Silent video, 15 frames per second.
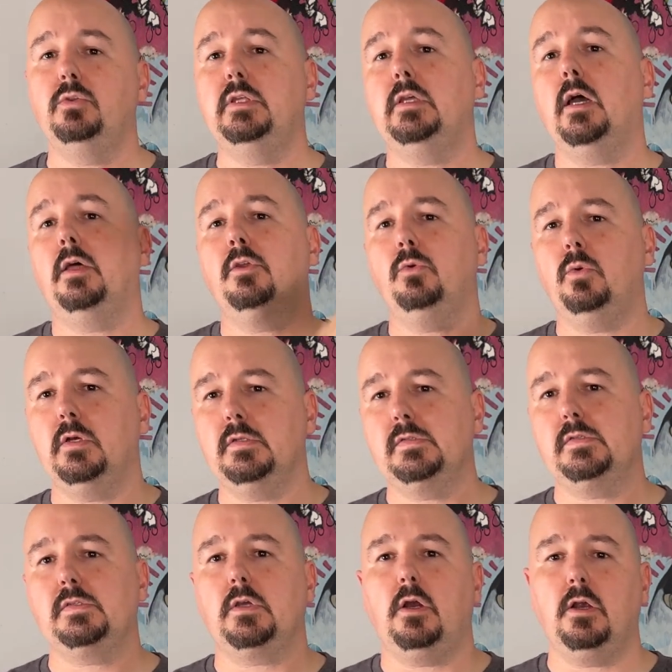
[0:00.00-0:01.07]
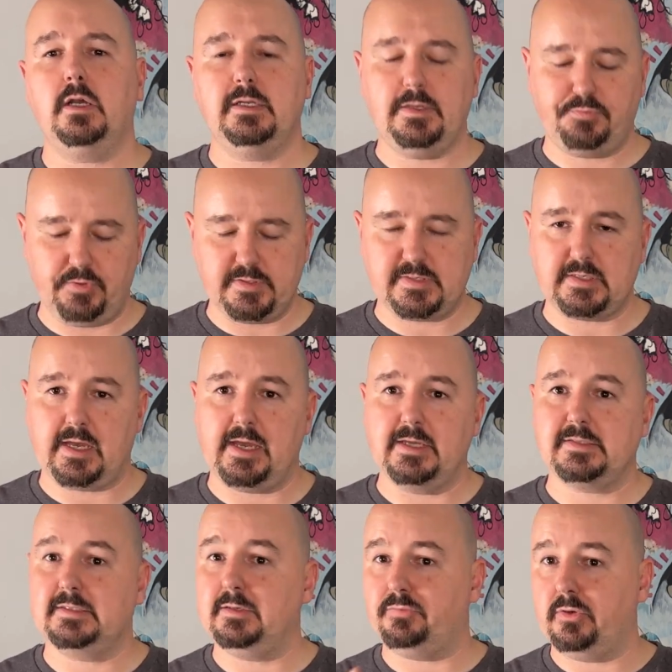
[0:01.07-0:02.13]
The other ones are a different
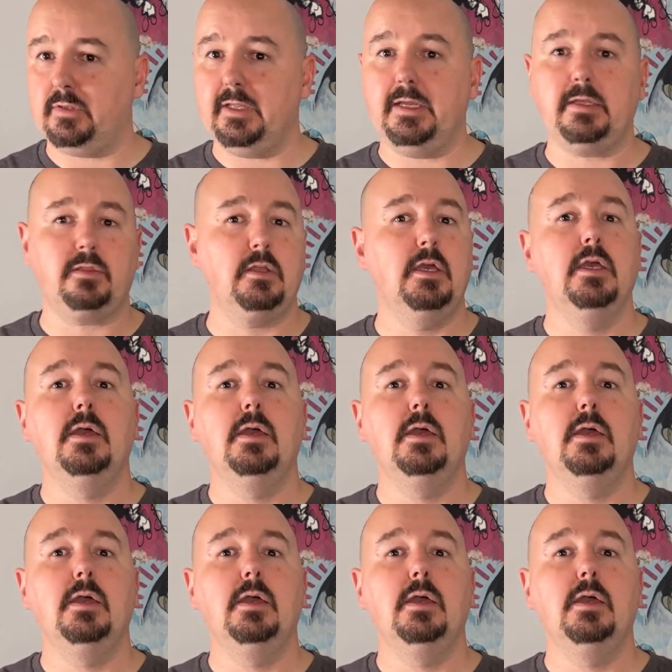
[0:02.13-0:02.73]
size, different length,